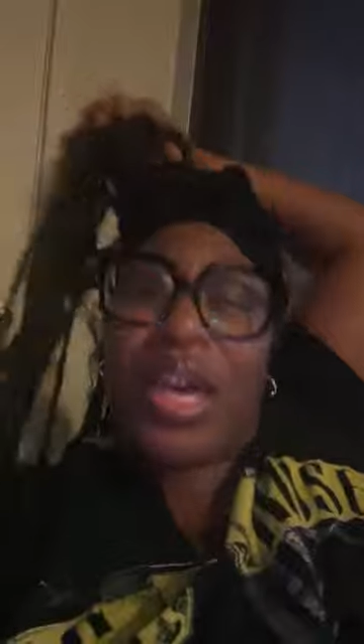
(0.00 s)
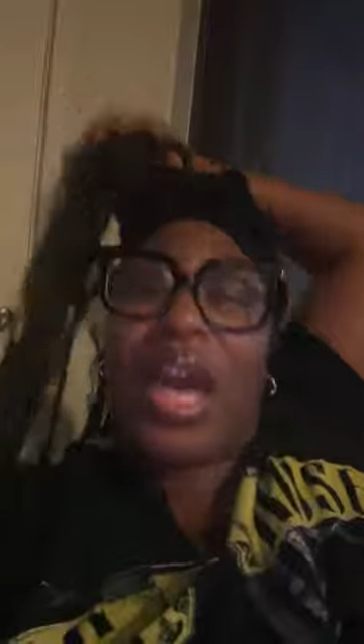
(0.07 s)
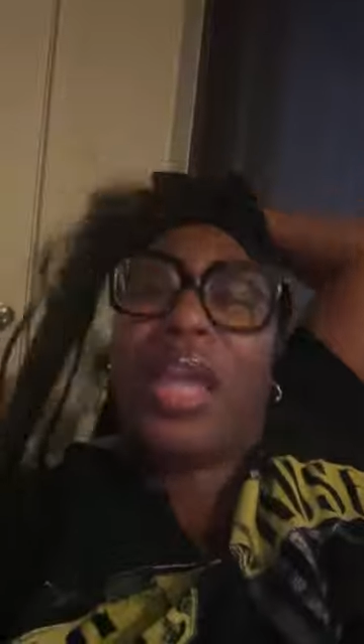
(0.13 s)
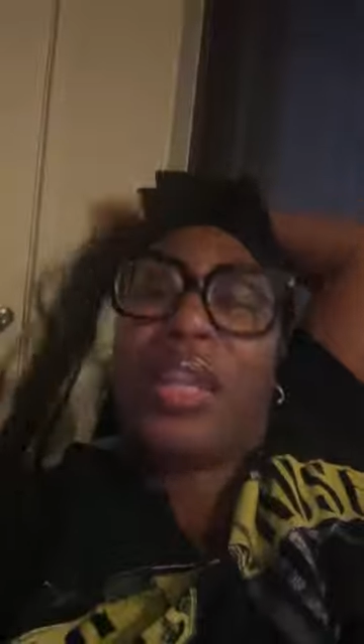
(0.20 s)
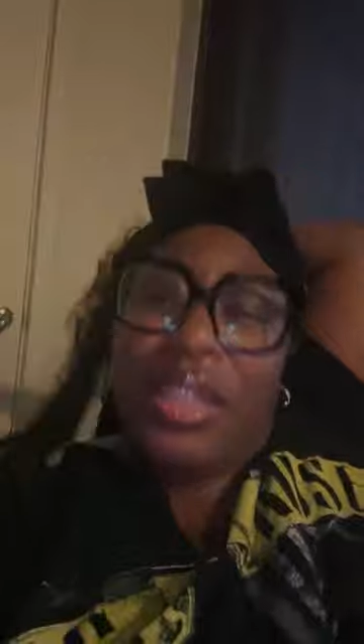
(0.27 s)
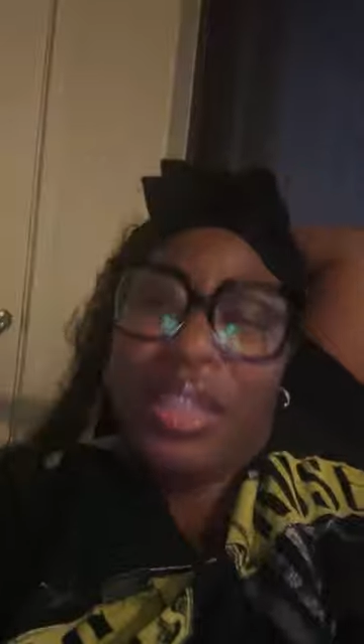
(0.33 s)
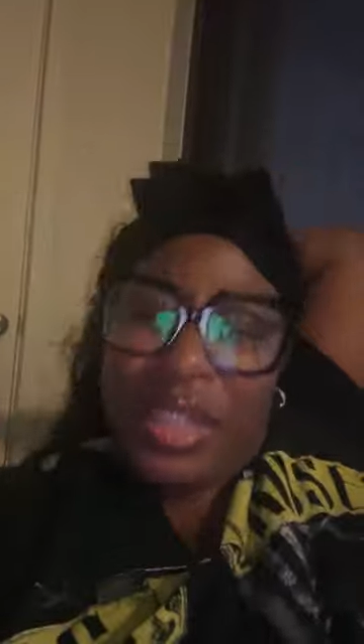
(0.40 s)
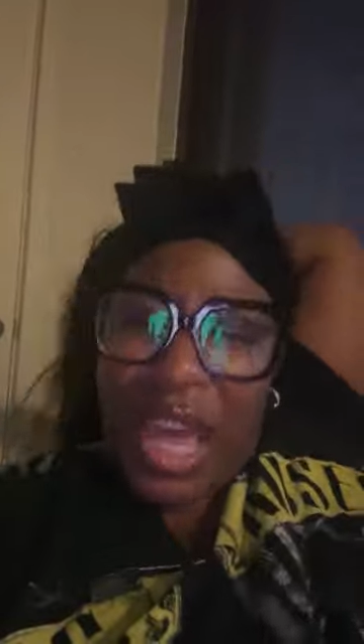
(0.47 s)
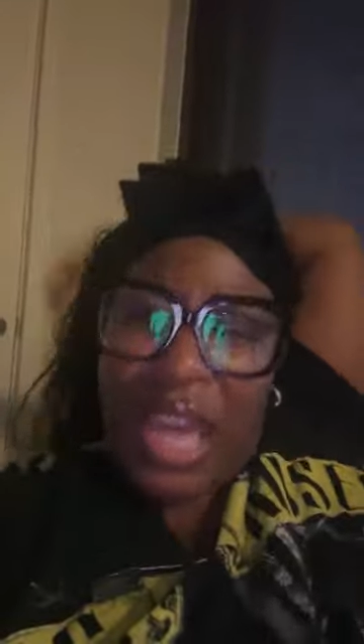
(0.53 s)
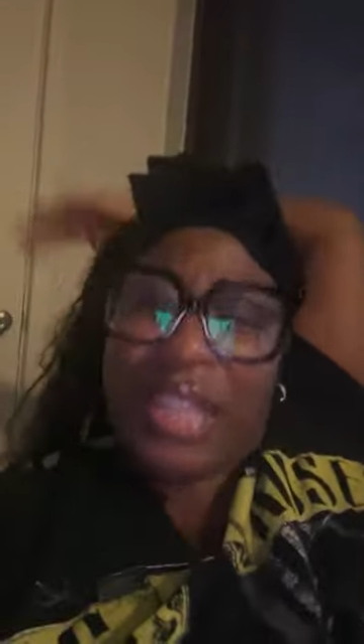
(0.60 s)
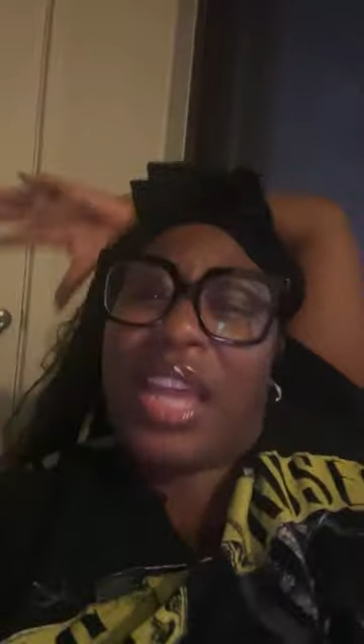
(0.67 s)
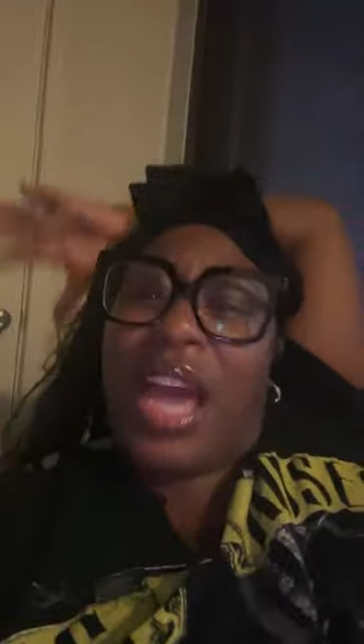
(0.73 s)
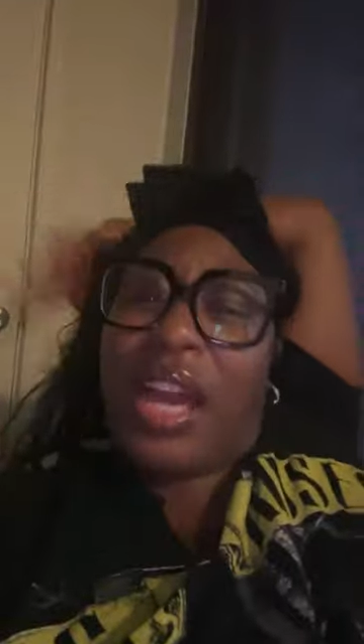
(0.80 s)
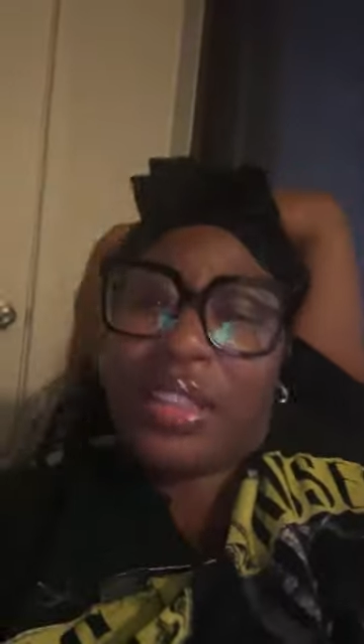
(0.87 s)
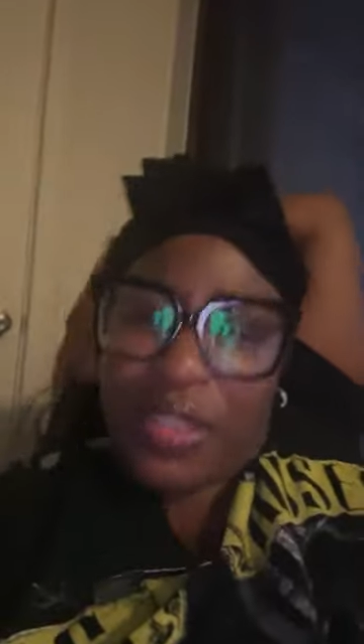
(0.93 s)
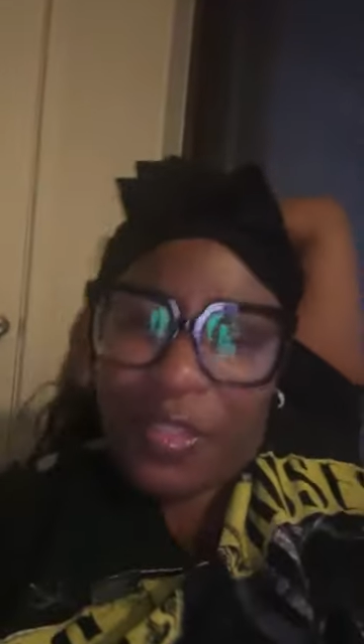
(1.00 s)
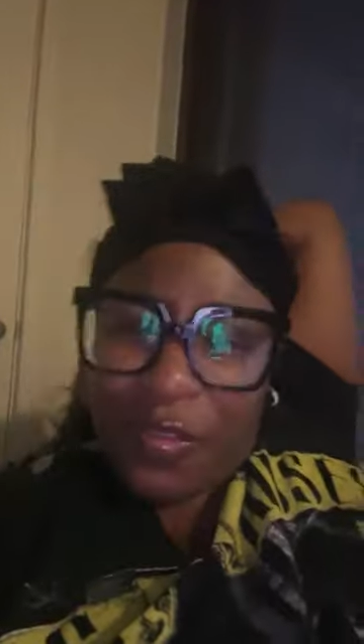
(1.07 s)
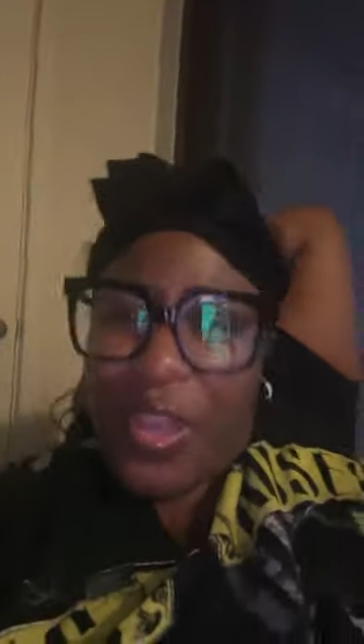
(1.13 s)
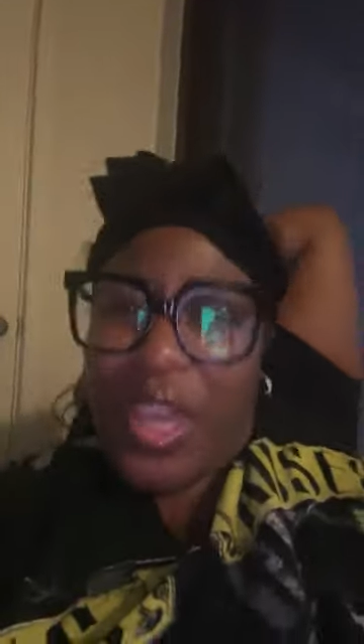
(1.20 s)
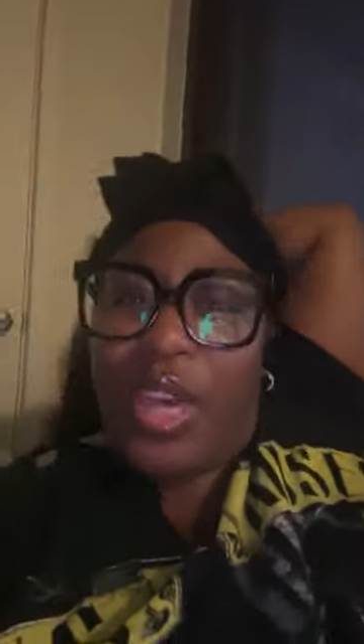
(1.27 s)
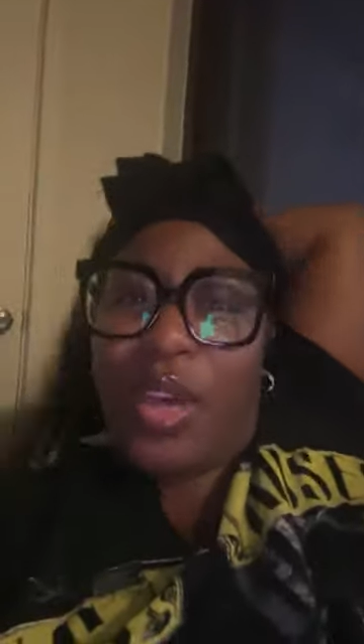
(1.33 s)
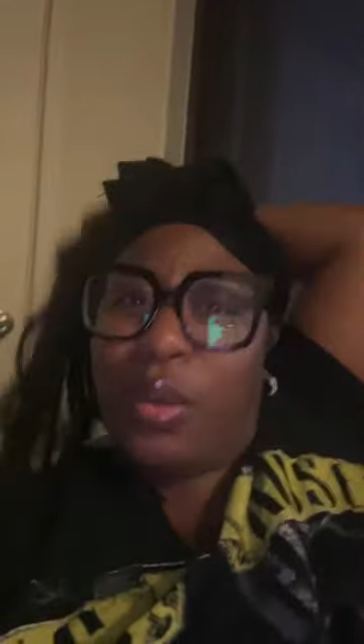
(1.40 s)
I look like Dr.
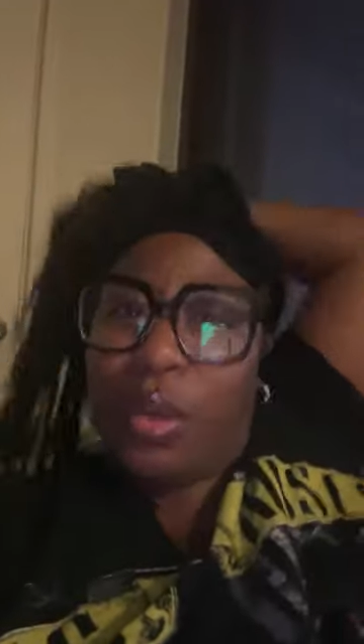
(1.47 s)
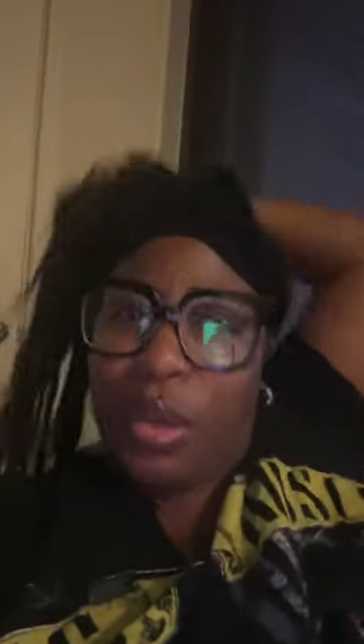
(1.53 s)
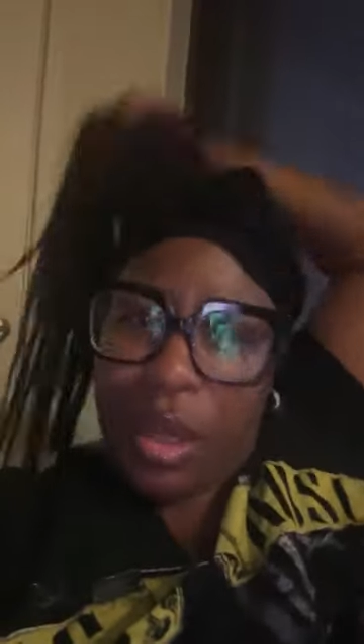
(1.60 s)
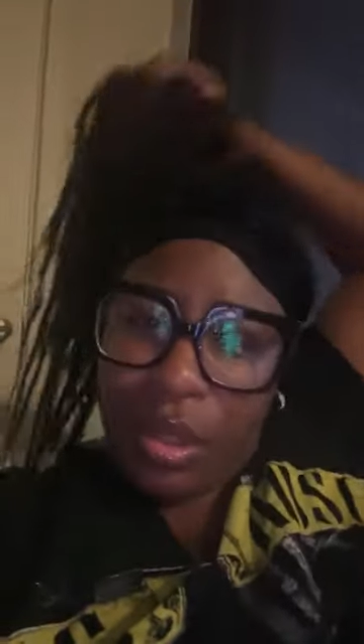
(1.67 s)
Phil.